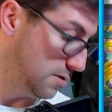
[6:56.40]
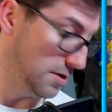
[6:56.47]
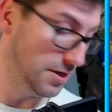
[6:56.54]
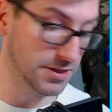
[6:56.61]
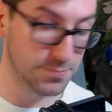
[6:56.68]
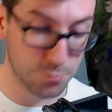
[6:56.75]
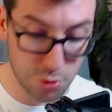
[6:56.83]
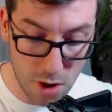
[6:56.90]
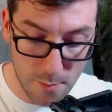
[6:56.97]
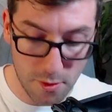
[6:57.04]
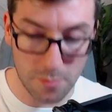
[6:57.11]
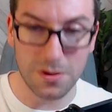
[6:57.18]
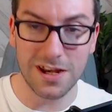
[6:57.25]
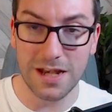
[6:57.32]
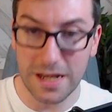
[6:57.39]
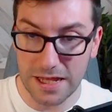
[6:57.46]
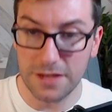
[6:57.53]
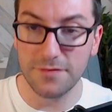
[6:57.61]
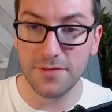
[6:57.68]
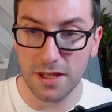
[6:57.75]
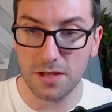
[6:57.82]
is probably
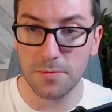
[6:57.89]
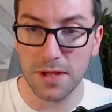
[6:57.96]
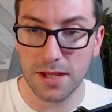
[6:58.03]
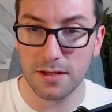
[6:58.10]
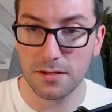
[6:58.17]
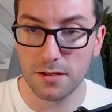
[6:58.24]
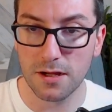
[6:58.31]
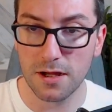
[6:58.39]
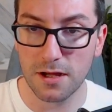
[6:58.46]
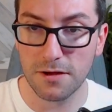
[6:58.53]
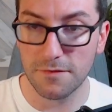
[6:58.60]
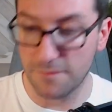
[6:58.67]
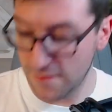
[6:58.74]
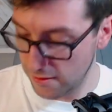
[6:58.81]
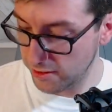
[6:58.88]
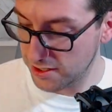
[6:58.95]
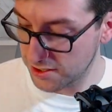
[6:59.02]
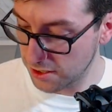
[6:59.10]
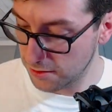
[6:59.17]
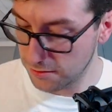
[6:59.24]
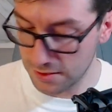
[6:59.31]
leaving me very
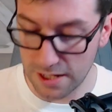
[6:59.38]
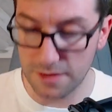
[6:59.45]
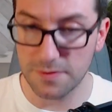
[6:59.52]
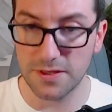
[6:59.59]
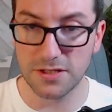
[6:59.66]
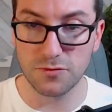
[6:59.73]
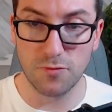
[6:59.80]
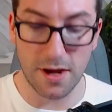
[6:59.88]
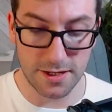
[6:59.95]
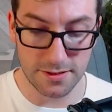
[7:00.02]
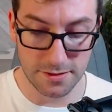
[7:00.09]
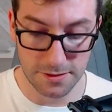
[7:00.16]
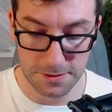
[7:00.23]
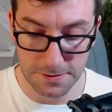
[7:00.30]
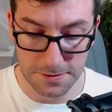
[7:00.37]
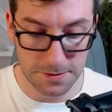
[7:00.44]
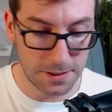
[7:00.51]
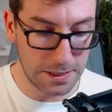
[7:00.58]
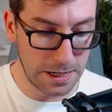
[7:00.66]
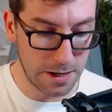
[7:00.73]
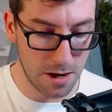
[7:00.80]
soon at this rate.
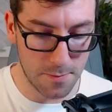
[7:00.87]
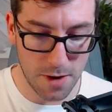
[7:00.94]
I'm